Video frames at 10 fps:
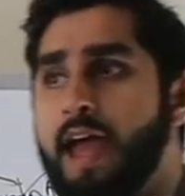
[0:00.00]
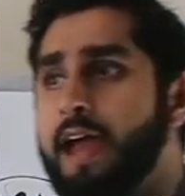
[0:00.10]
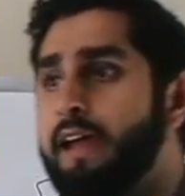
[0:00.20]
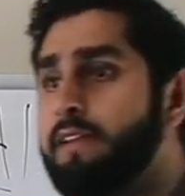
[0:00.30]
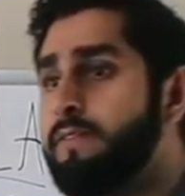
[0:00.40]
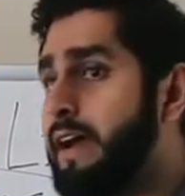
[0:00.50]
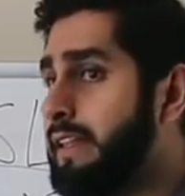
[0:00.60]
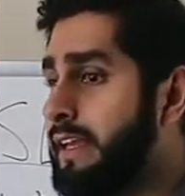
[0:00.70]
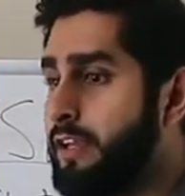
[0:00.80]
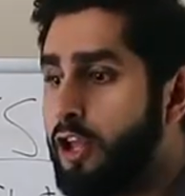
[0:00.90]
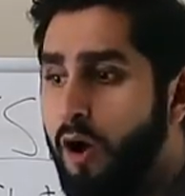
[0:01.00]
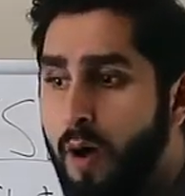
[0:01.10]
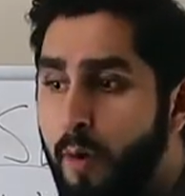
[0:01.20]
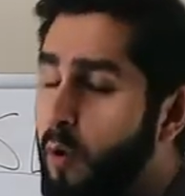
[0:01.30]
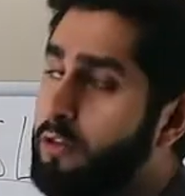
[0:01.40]
And finally,
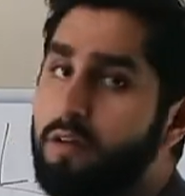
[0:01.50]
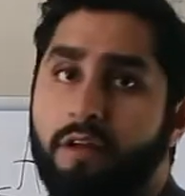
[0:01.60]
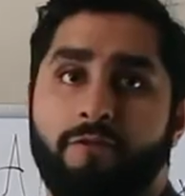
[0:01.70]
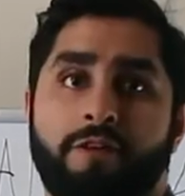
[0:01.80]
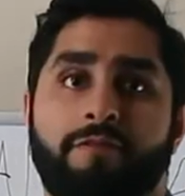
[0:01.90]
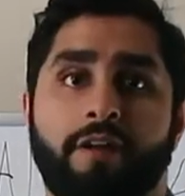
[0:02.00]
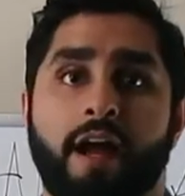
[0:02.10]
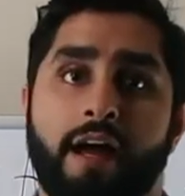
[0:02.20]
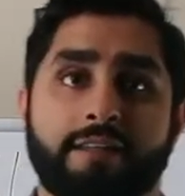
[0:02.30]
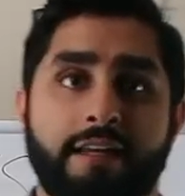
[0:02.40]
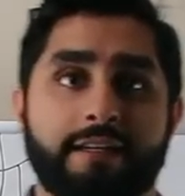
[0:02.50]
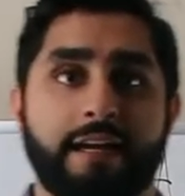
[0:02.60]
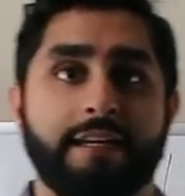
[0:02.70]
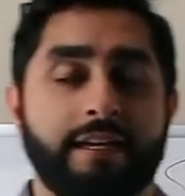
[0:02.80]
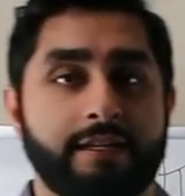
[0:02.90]
I'm always looking for different
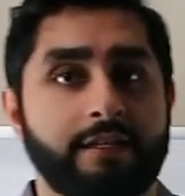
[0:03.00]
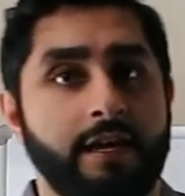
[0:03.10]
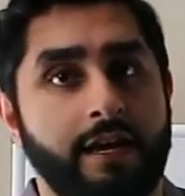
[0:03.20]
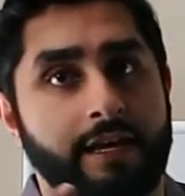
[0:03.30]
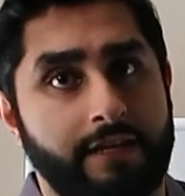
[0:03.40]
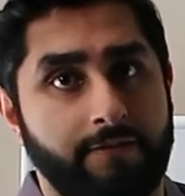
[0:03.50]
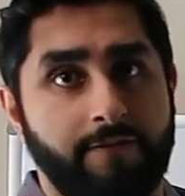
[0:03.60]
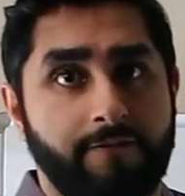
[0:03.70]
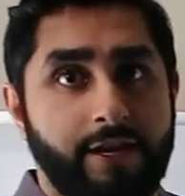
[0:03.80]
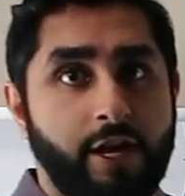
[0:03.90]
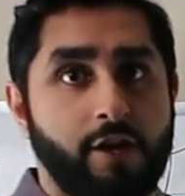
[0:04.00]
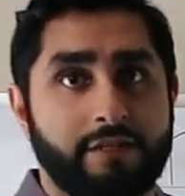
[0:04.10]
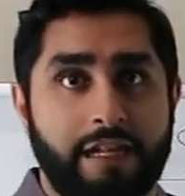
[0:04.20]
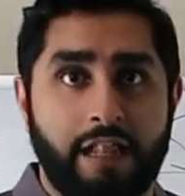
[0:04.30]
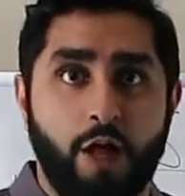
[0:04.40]
content ideas, different
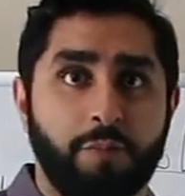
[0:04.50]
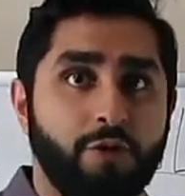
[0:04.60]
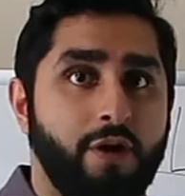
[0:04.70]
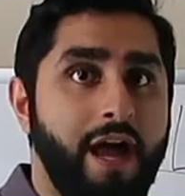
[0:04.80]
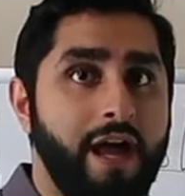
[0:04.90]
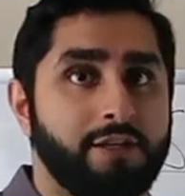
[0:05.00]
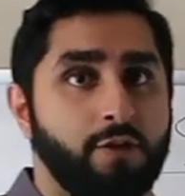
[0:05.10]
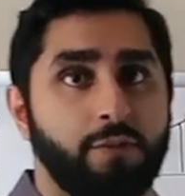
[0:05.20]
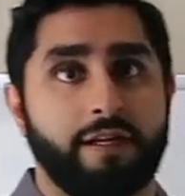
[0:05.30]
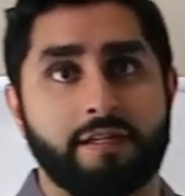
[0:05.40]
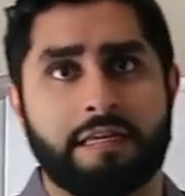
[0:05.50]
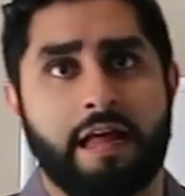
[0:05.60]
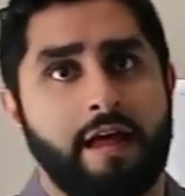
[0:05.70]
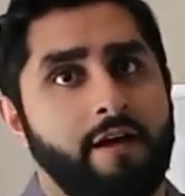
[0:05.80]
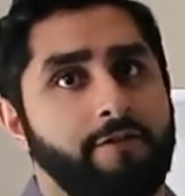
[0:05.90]
videos that'll help you guys. So
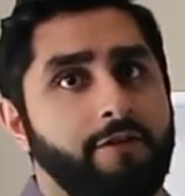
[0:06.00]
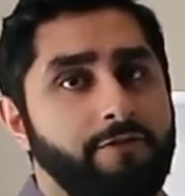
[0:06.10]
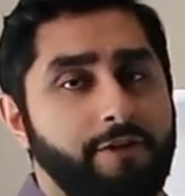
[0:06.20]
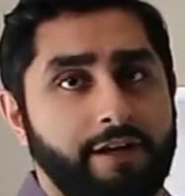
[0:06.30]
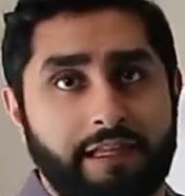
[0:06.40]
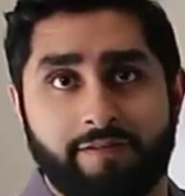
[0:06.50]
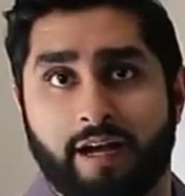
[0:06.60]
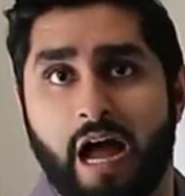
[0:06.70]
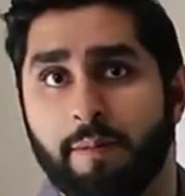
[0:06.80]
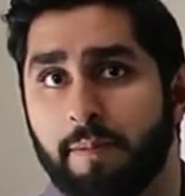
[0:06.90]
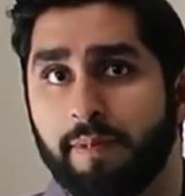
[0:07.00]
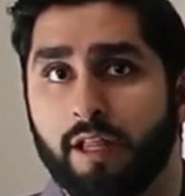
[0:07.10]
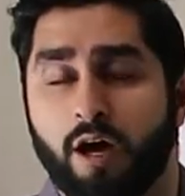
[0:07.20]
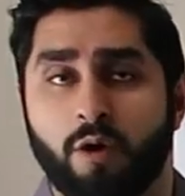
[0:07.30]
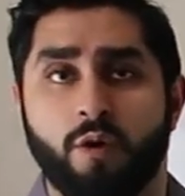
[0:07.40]
please feel free to leave a comment
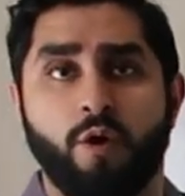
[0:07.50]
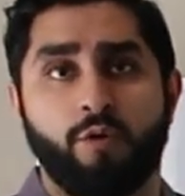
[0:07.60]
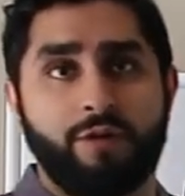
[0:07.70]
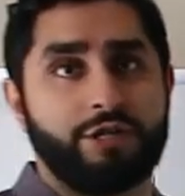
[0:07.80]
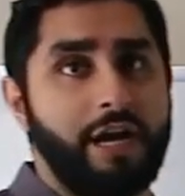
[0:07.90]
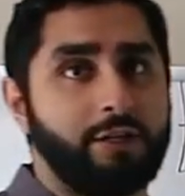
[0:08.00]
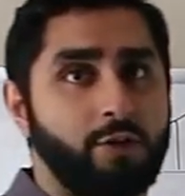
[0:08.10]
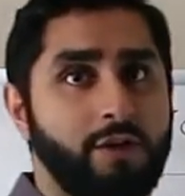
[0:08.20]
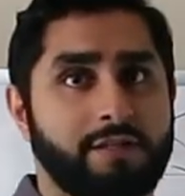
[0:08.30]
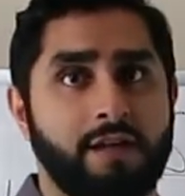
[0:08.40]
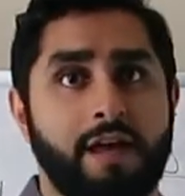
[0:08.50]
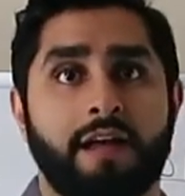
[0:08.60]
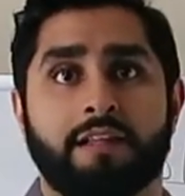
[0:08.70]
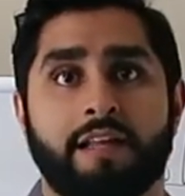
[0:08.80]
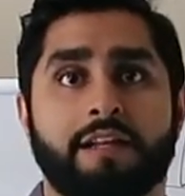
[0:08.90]
below or reach out to us.
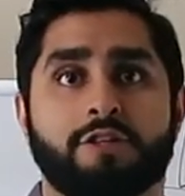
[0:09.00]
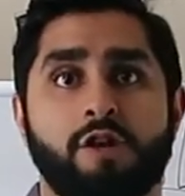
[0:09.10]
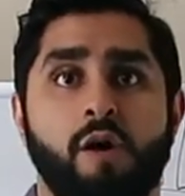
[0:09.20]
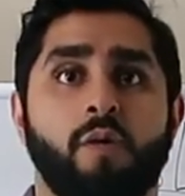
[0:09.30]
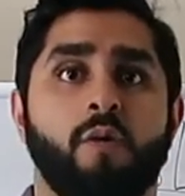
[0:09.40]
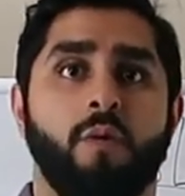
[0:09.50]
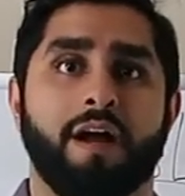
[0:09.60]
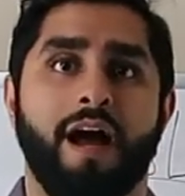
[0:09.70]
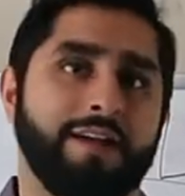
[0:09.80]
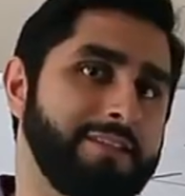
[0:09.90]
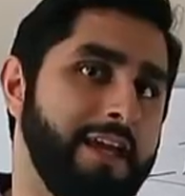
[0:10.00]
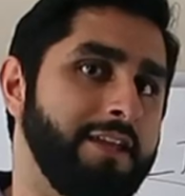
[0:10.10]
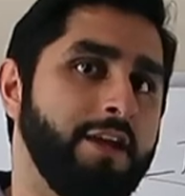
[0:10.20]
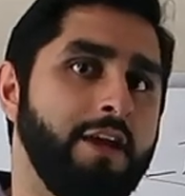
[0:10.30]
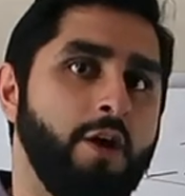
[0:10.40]
Let us know what
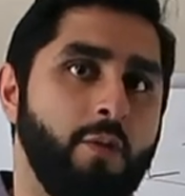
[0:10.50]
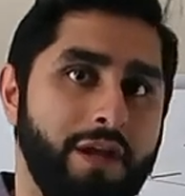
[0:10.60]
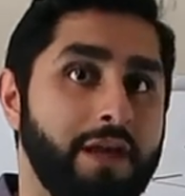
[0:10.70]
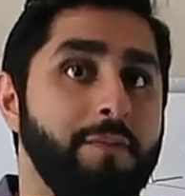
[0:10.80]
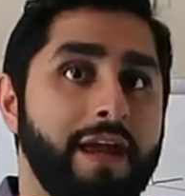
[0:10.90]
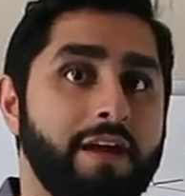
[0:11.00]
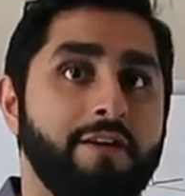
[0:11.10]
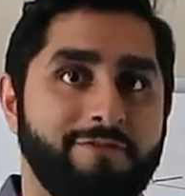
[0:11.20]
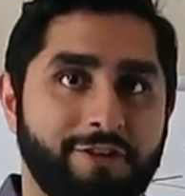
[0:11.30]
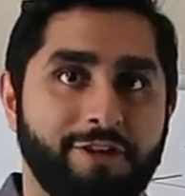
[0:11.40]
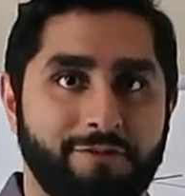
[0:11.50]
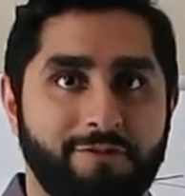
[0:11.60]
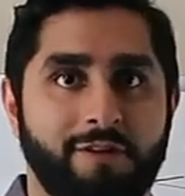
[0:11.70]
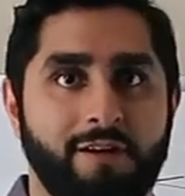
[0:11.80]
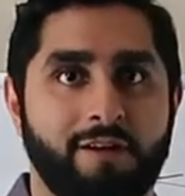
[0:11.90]
content we can make for you.
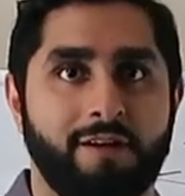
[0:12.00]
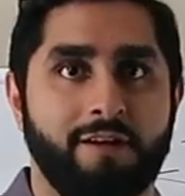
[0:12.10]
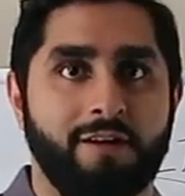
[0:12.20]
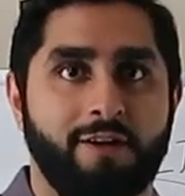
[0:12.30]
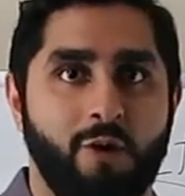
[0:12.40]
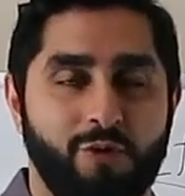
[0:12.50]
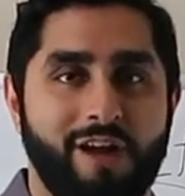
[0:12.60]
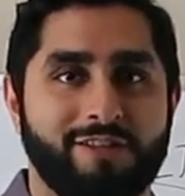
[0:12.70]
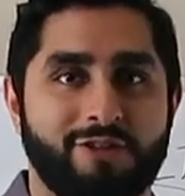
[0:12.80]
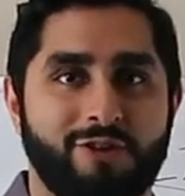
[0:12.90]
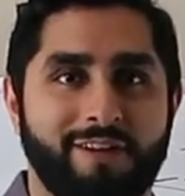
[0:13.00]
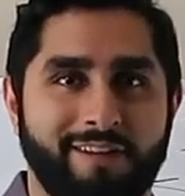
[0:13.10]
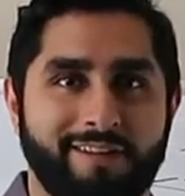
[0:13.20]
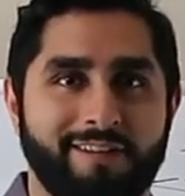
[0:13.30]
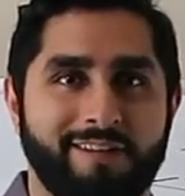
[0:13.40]
Hope you guys
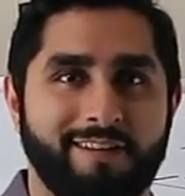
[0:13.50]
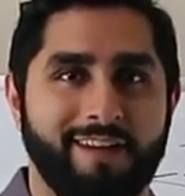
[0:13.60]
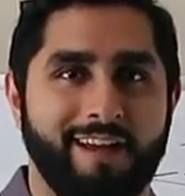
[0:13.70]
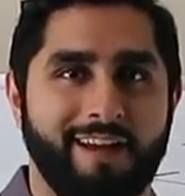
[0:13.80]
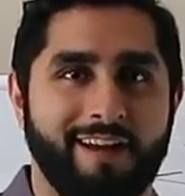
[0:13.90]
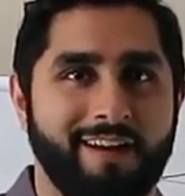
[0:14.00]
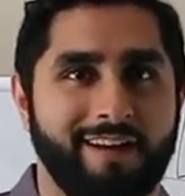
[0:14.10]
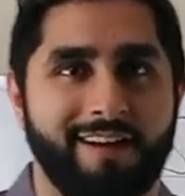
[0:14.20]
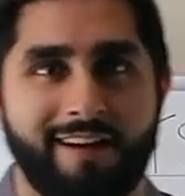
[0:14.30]
enjoyed. Take care.